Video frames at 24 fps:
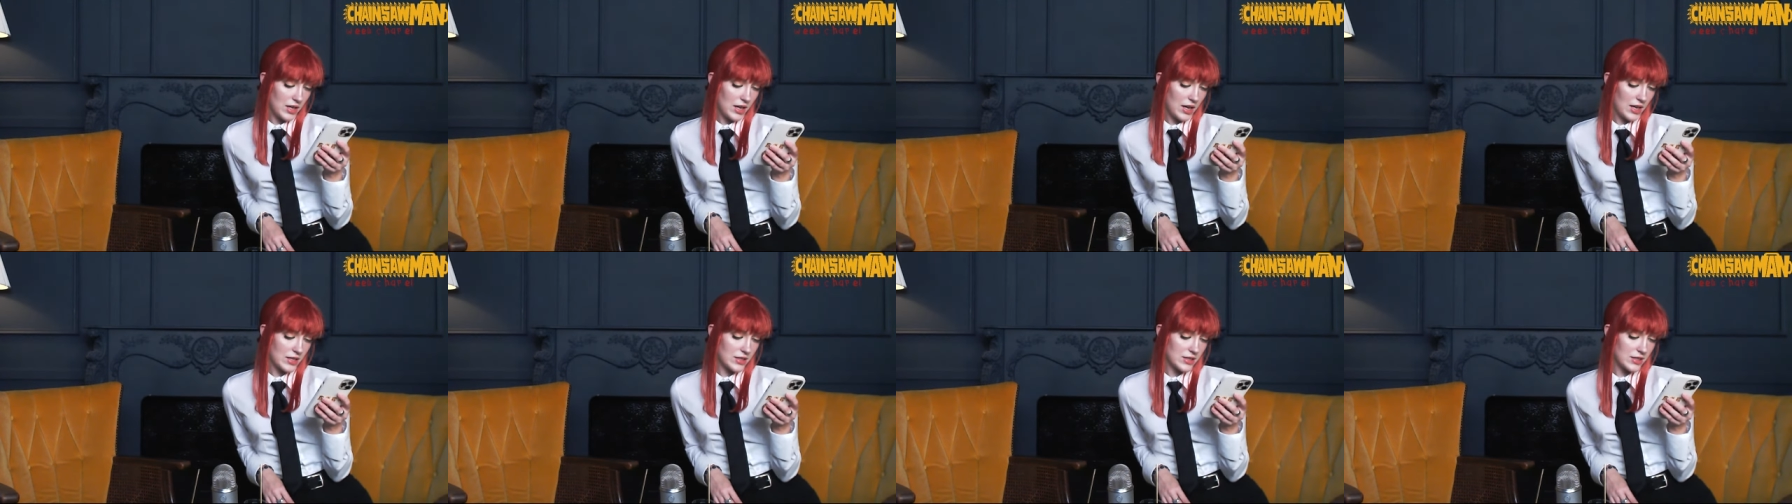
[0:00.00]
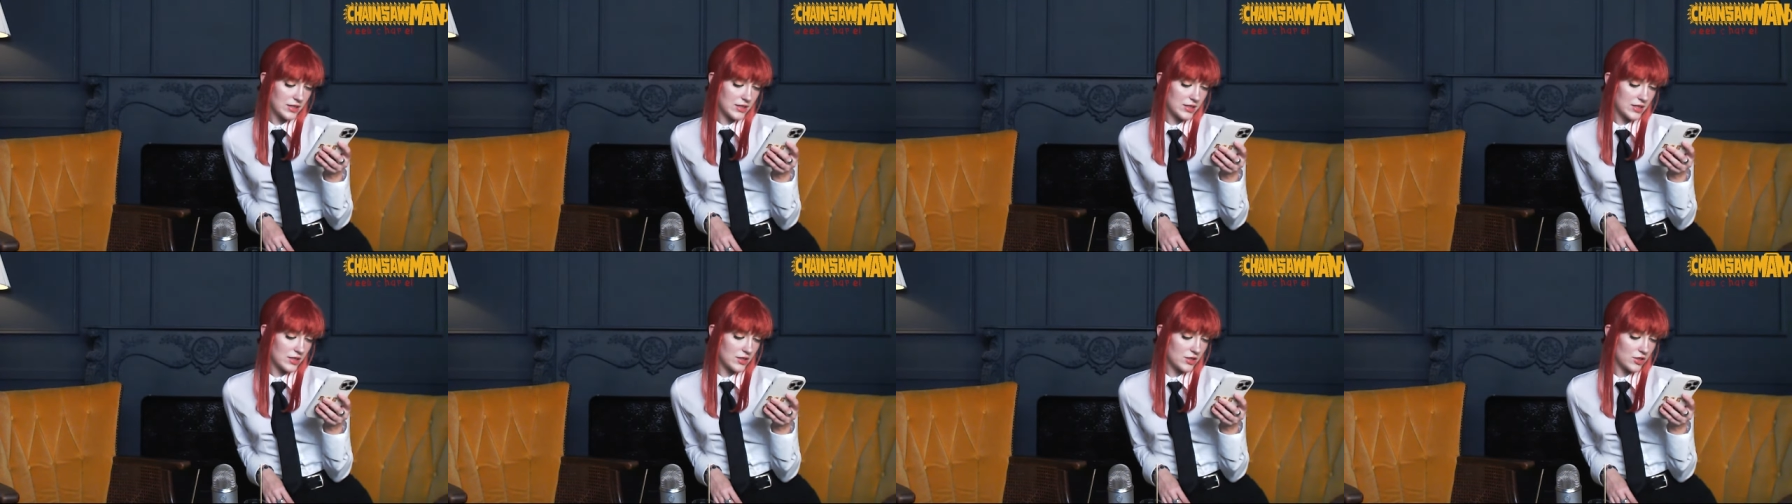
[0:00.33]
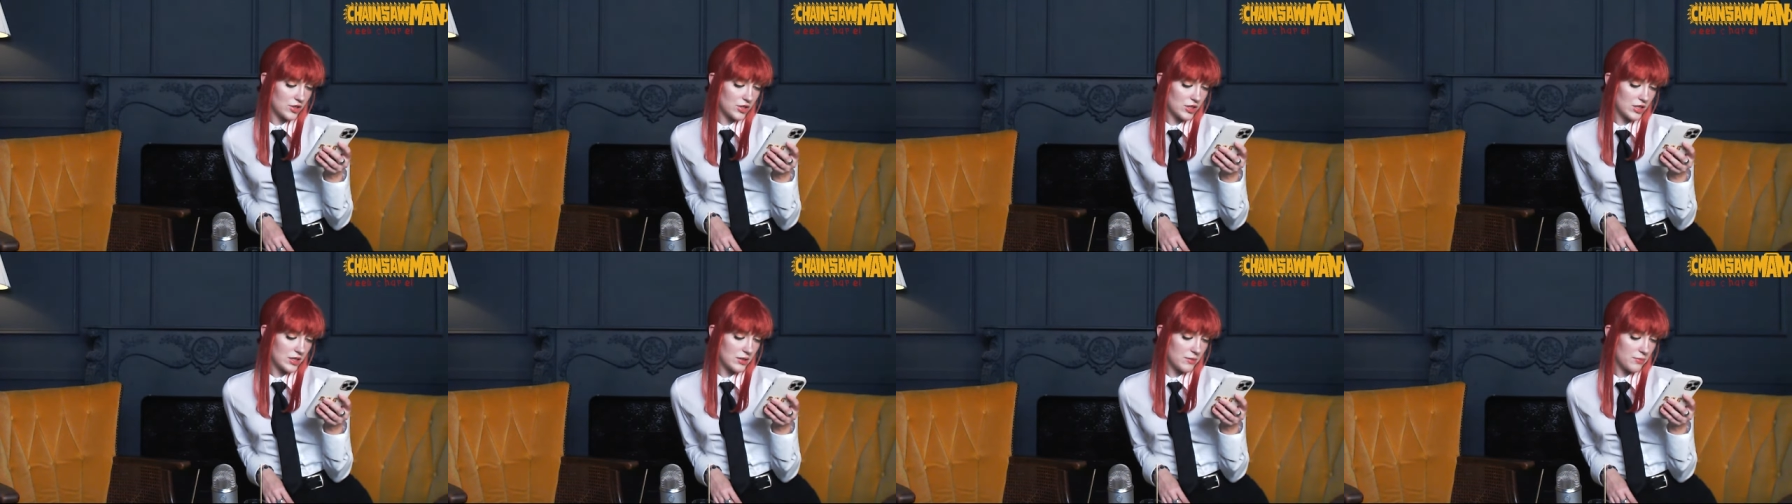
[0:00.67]
Has
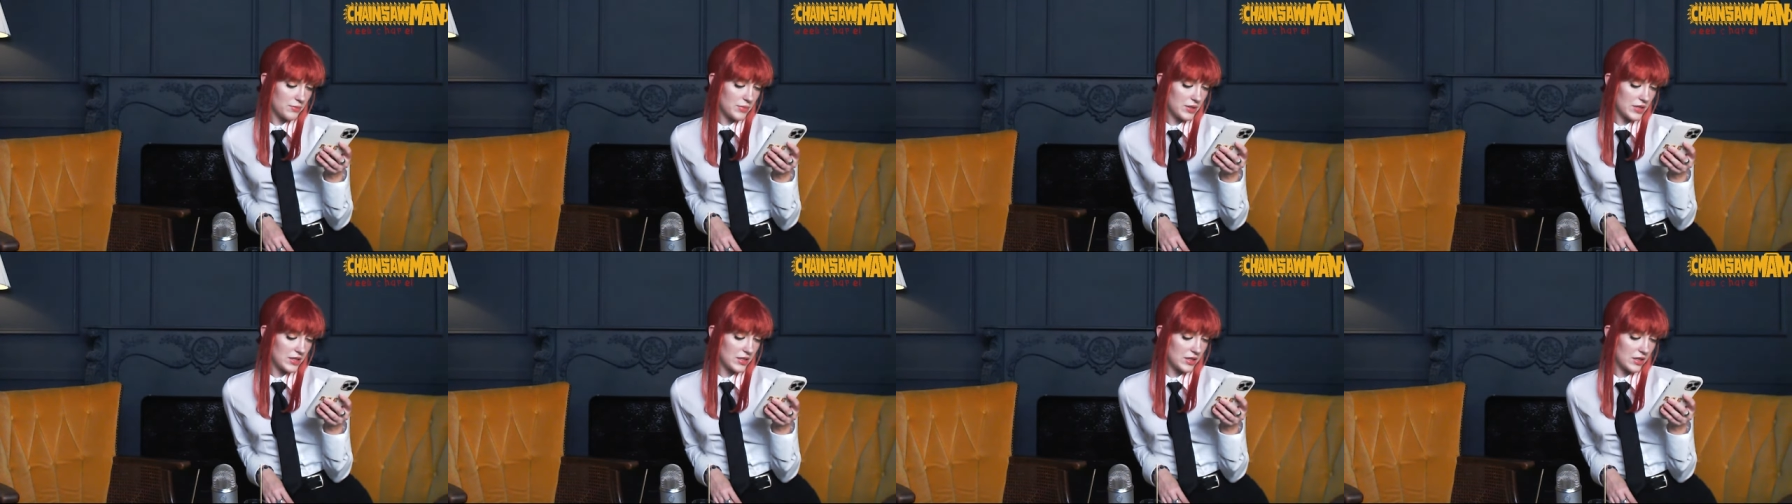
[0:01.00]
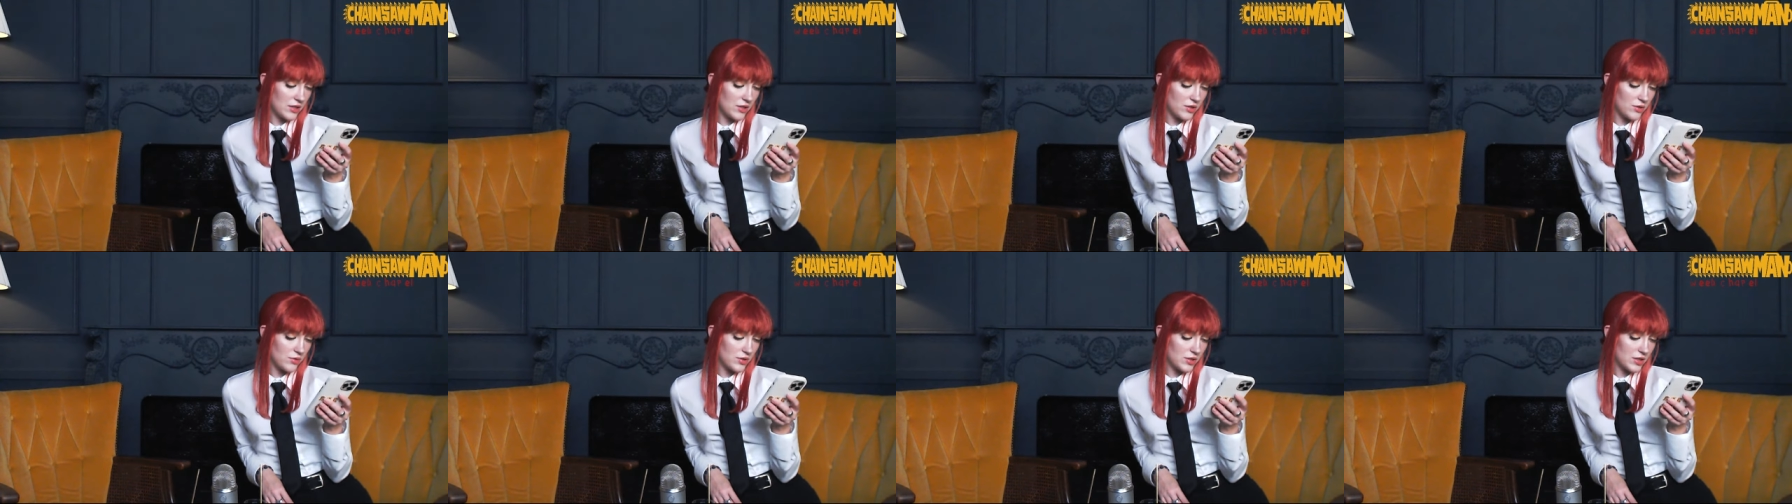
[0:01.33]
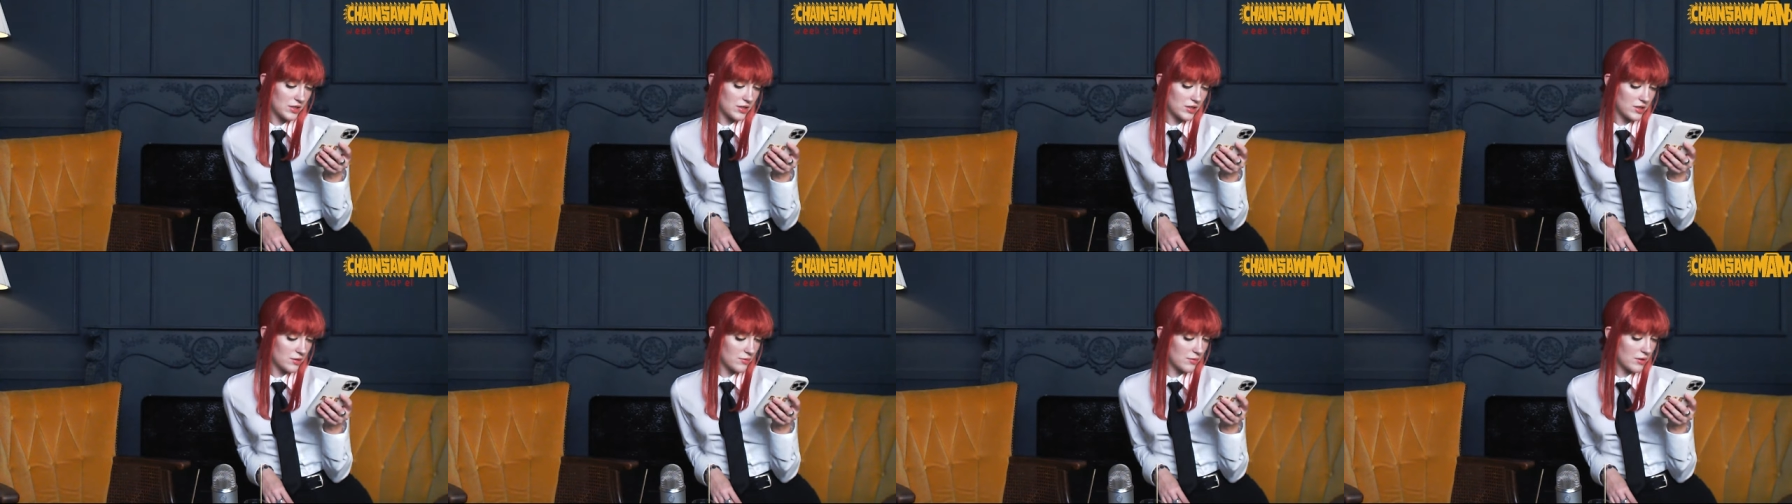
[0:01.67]
Denji been a
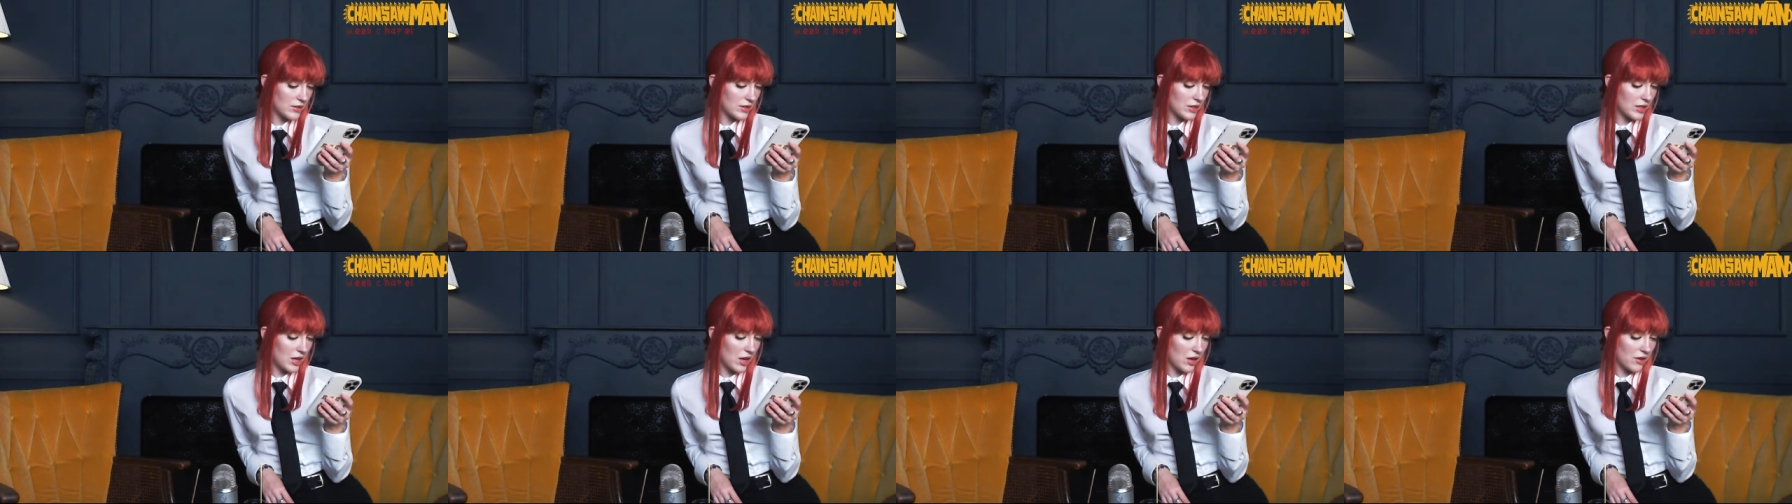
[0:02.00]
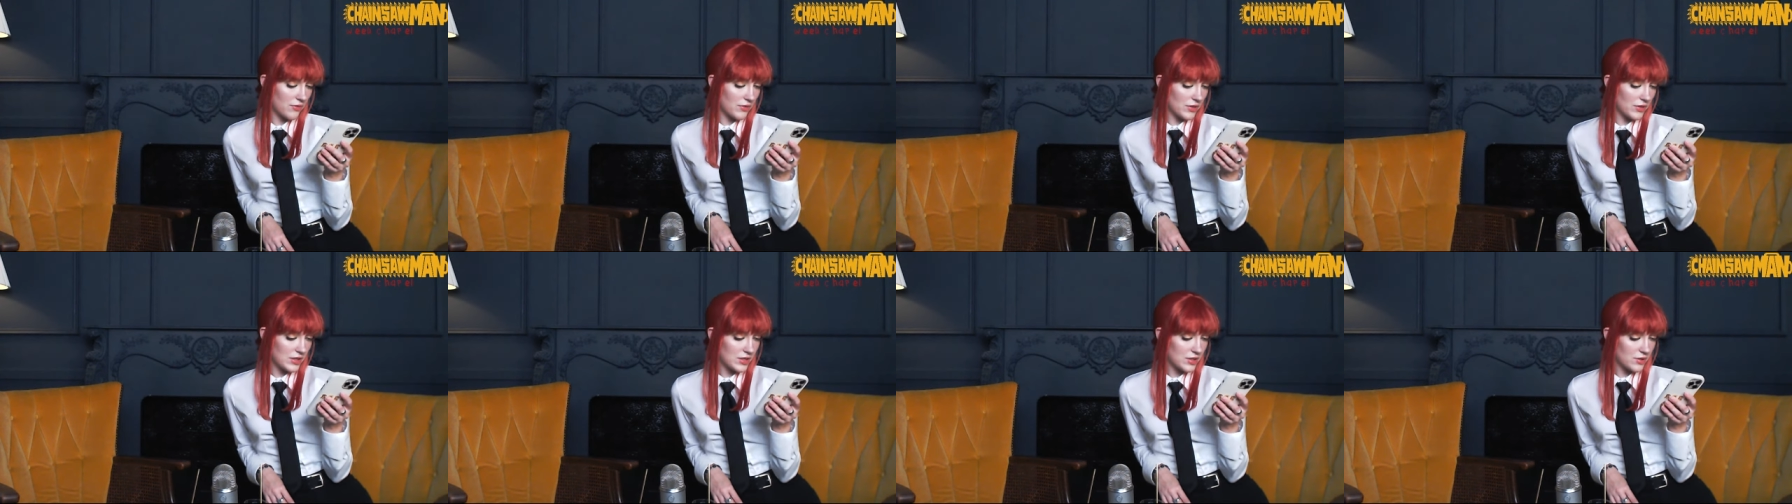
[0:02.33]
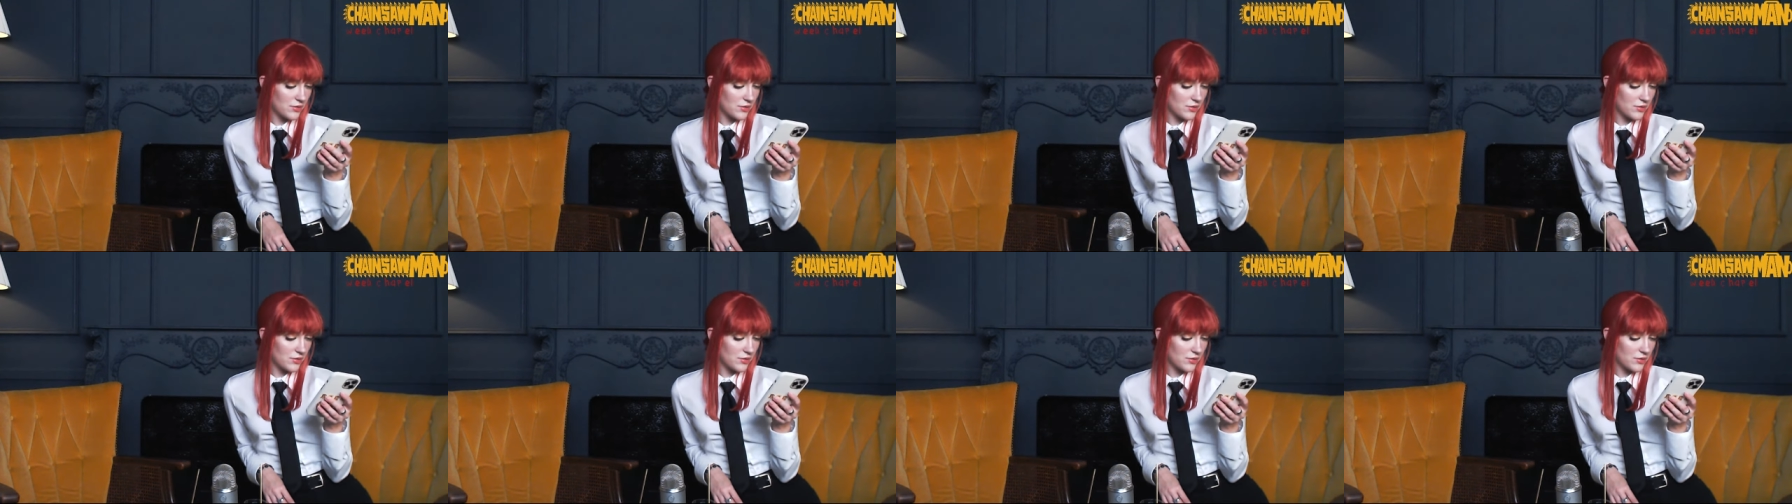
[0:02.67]
nuisance around the office,